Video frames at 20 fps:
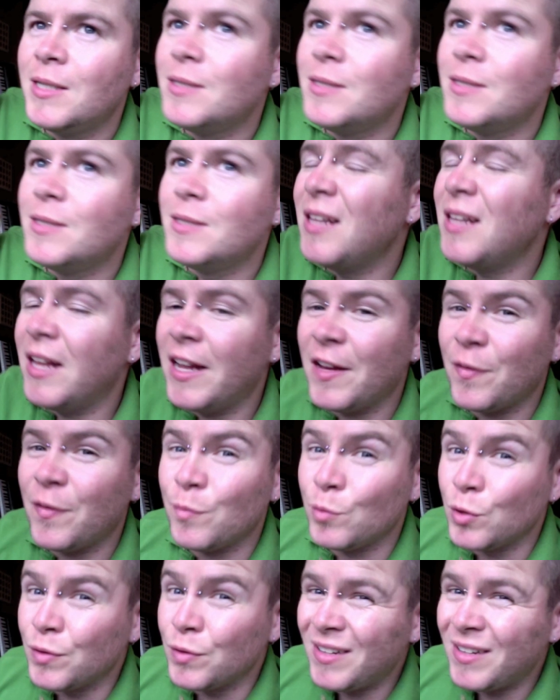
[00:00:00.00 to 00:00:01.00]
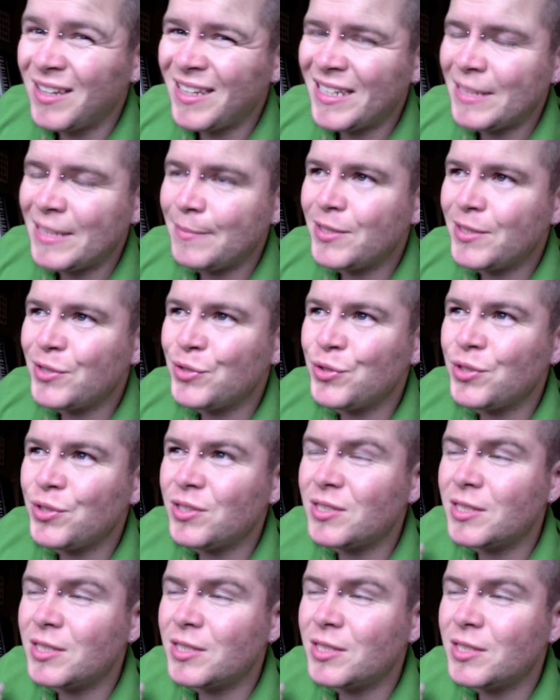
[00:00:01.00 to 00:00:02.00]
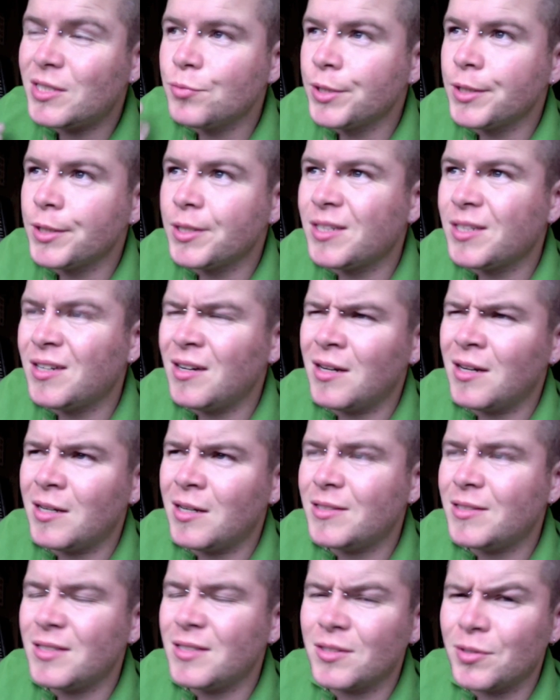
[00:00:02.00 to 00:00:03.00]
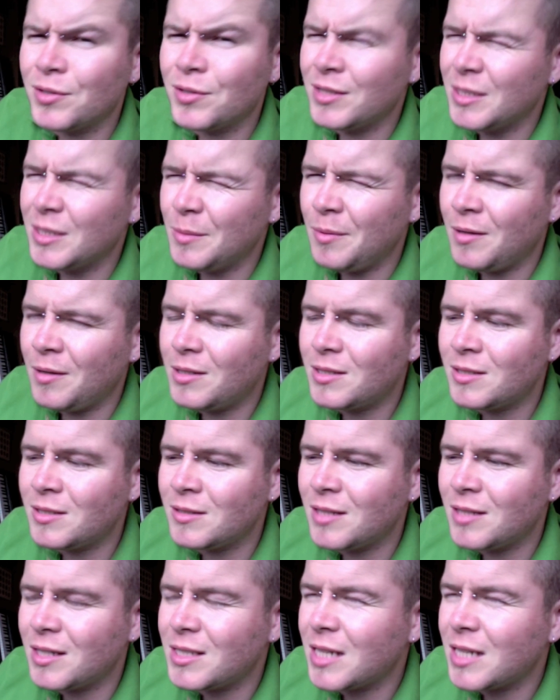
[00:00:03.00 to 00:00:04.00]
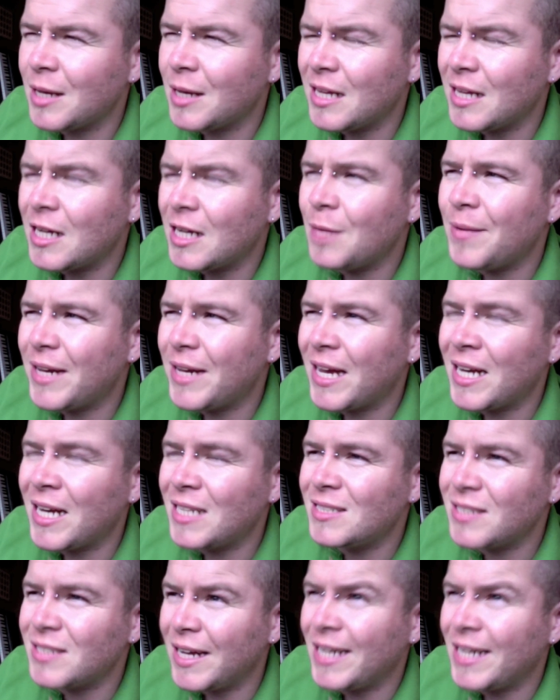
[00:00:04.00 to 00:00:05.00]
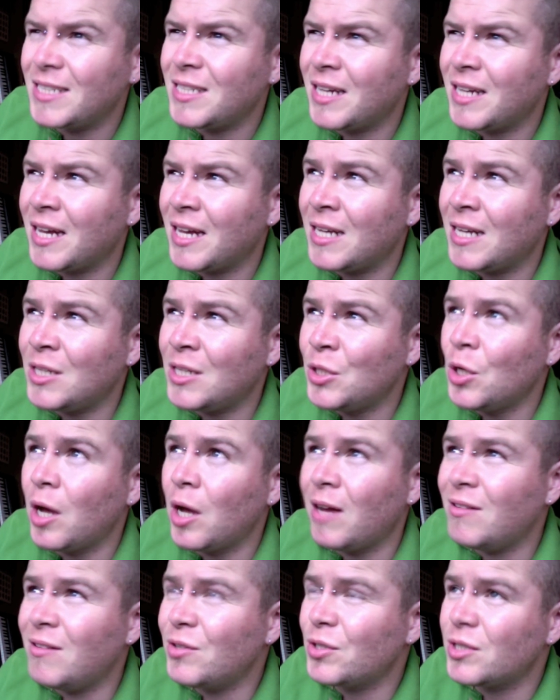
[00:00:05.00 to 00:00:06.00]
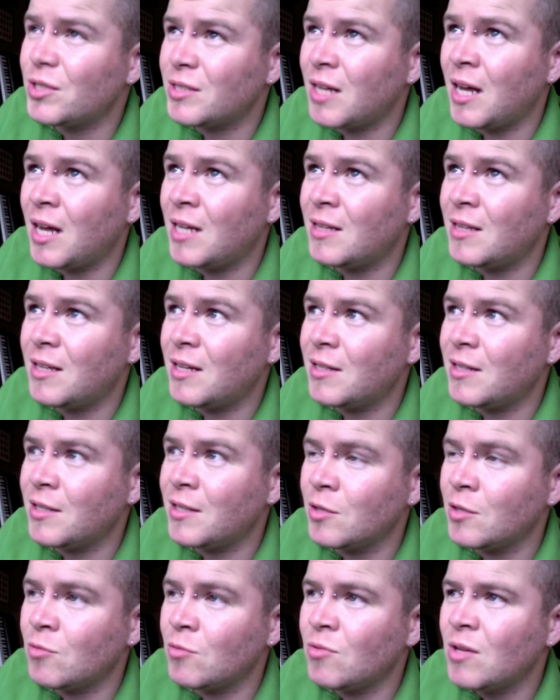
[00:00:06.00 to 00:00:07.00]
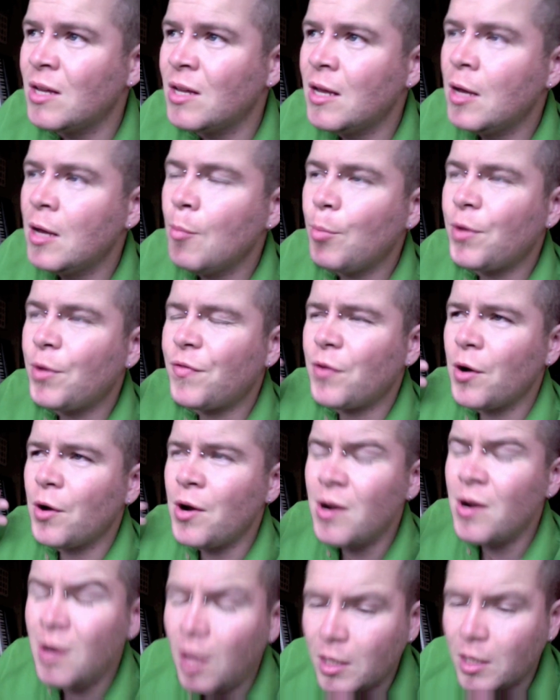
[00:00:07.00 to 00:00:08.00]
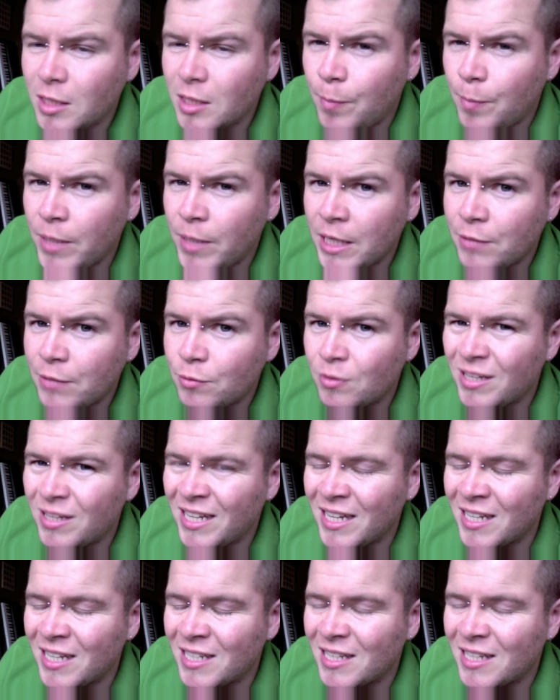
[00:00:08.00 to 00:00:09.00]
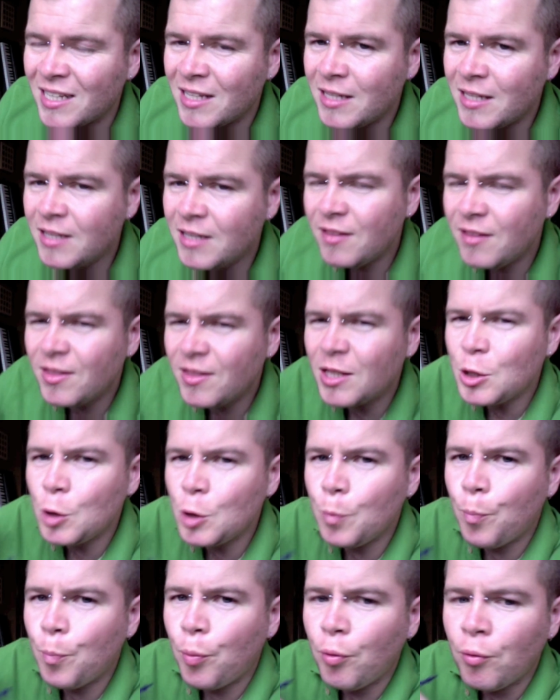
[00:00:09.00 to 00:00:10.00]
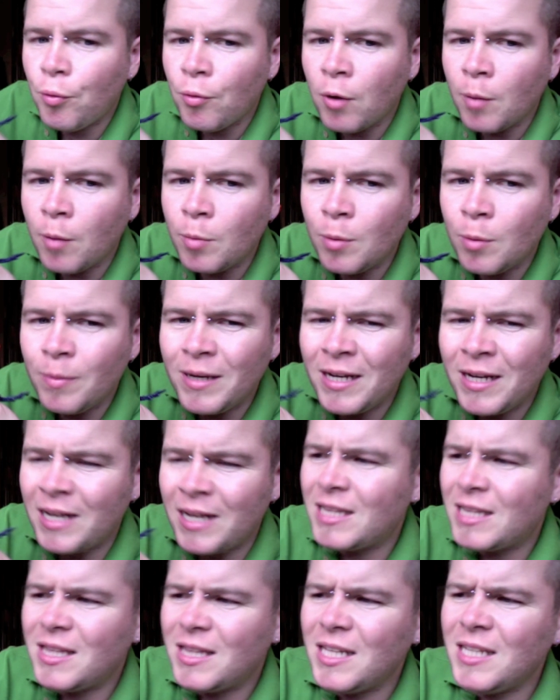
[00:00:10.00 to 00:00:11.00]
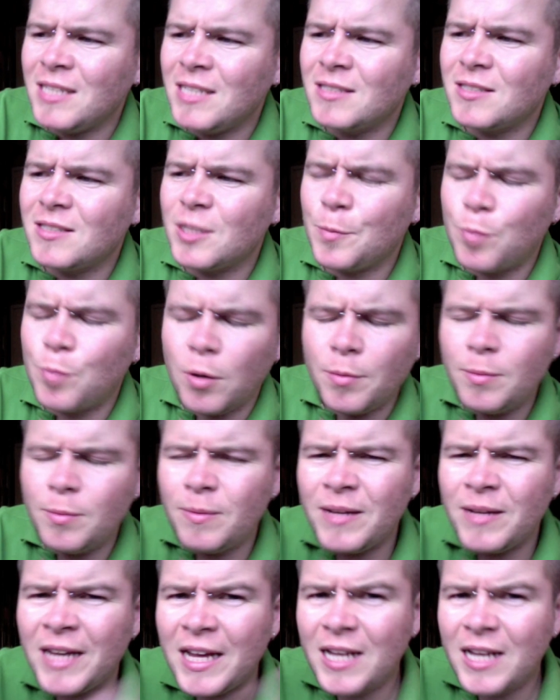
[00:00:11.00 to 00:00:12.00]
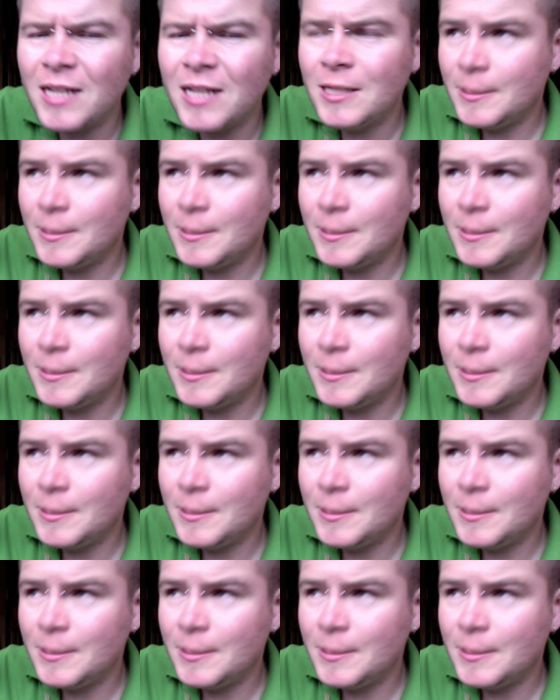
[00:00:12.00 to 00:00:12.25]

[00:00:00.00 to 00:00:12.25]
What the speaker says: live movie line, because you see real cars that turn on the bots, and that's kind of, that can be kind of sexy, and I understand that, you know. But if you're not a petrol head, then you probably like these. You probably like